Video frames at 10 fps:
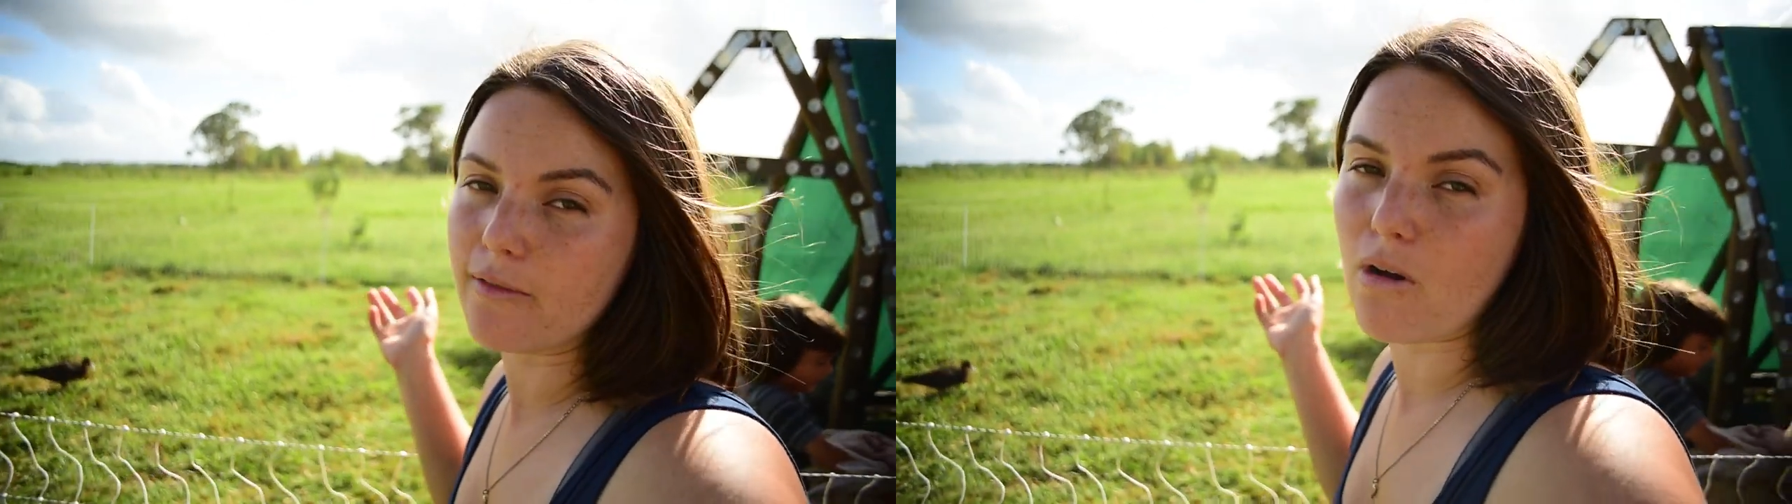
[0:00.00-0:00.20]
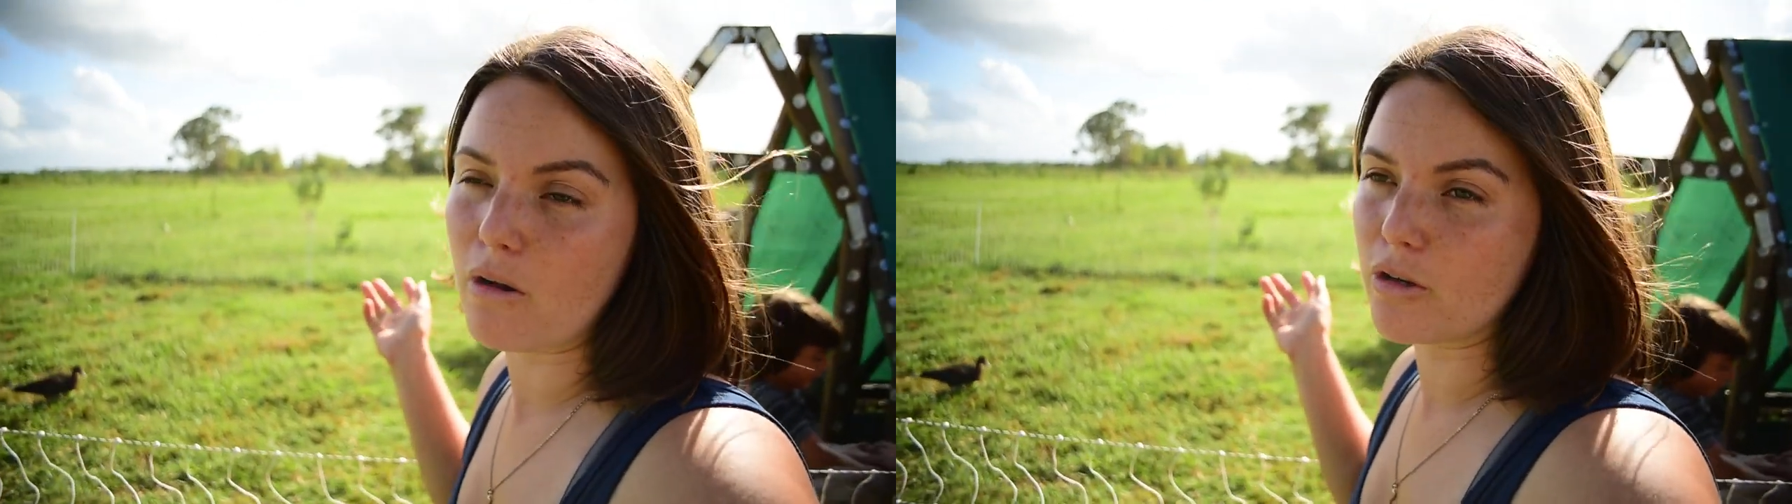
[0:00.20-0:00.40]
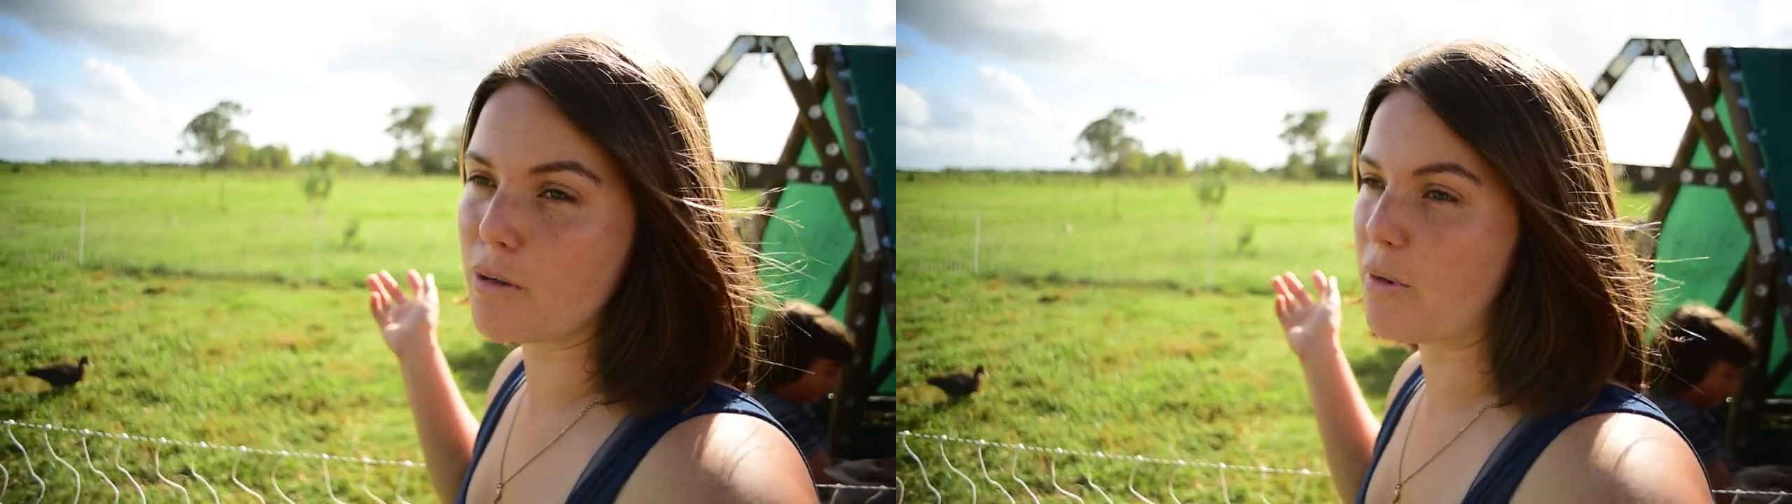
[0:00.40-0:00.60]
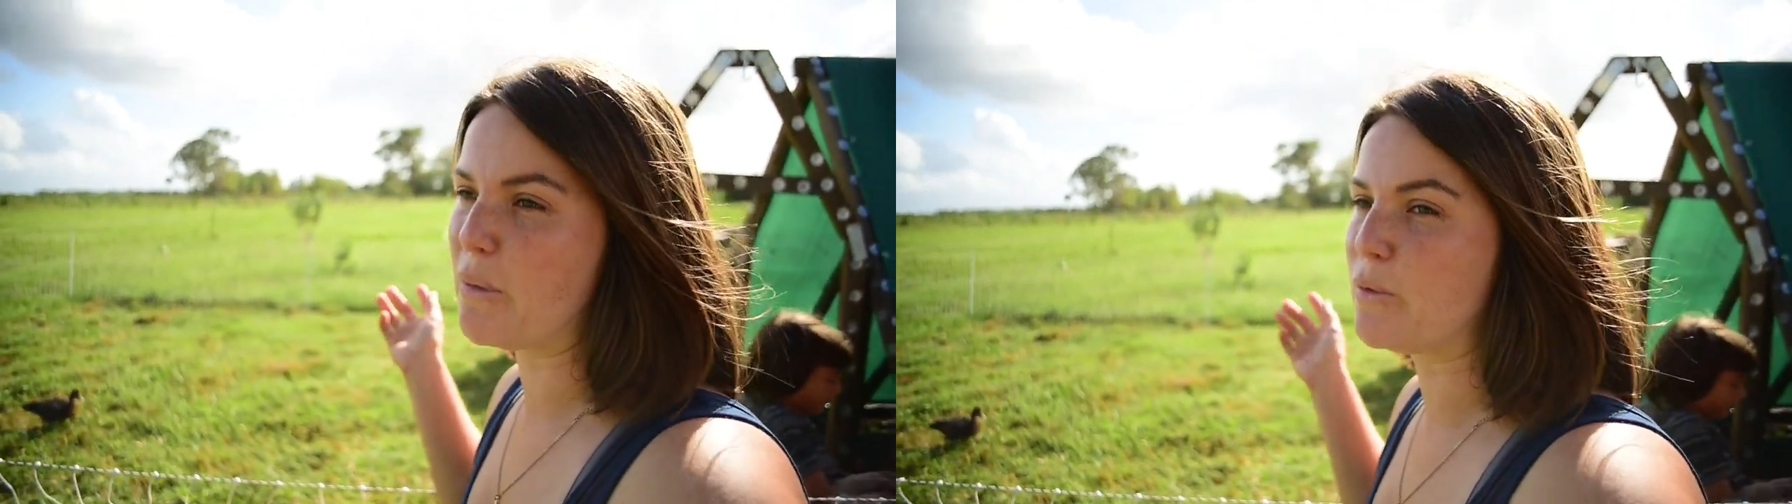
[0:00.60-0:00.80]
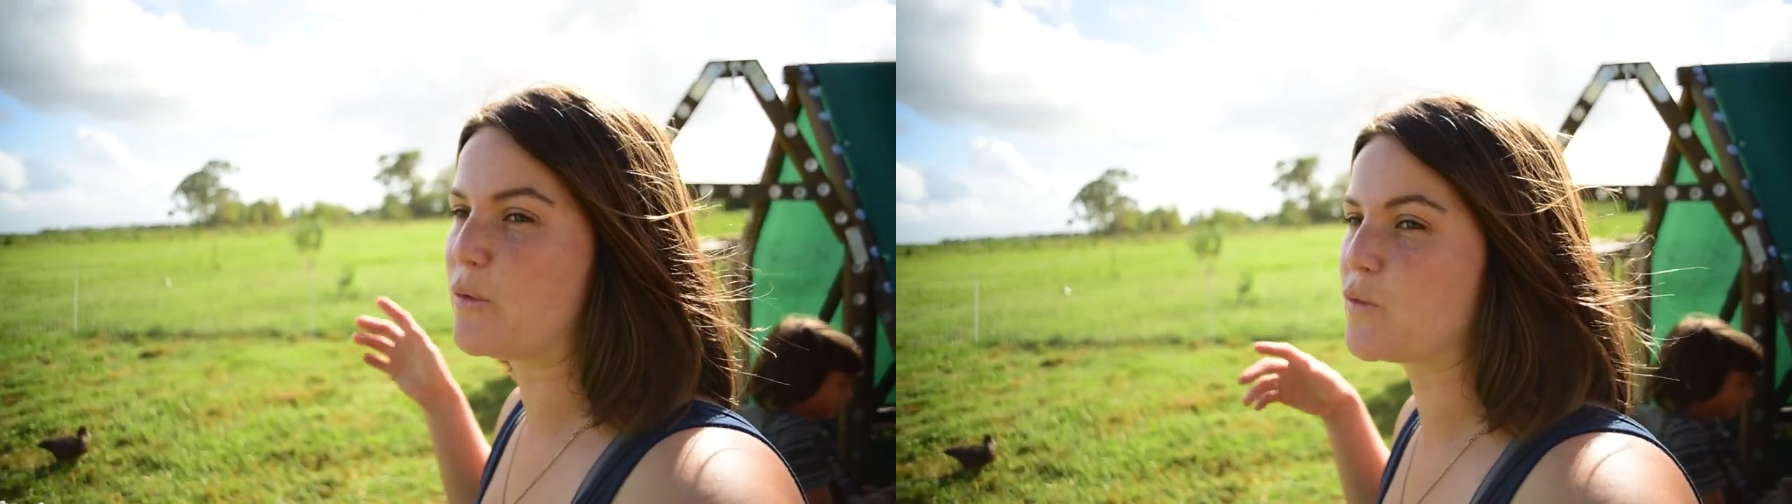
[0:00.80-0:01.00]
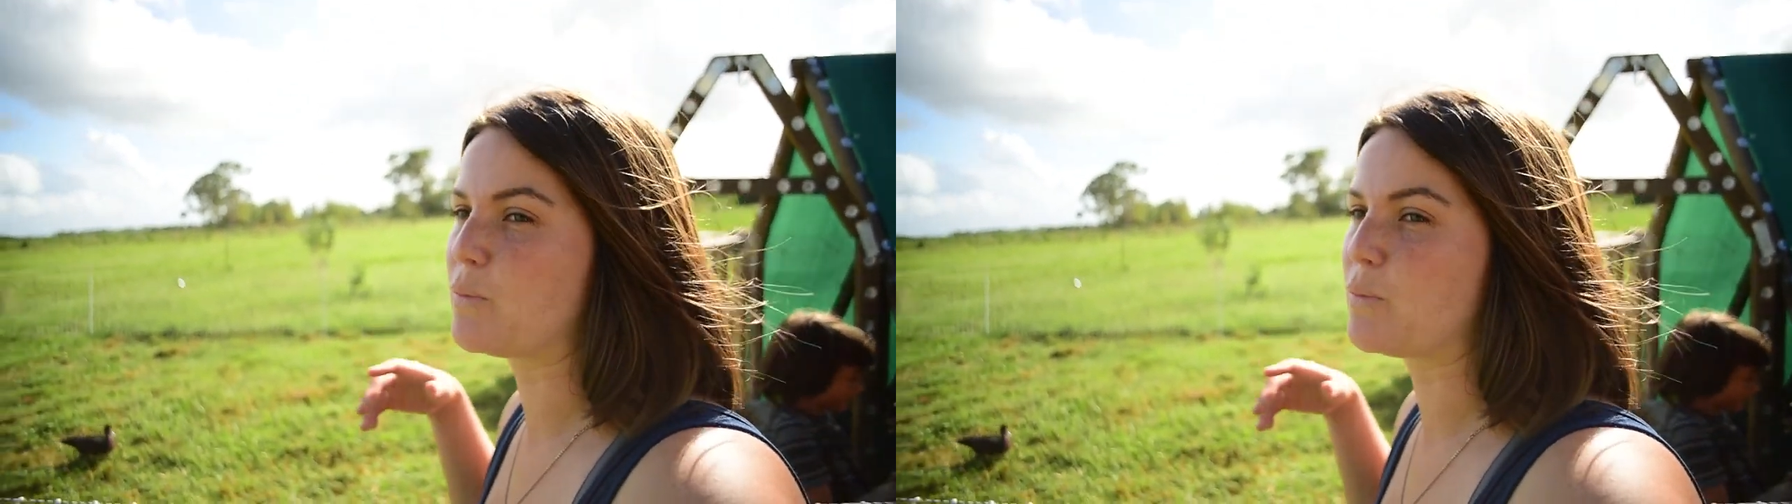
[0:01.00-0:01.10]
of called her Bubbles,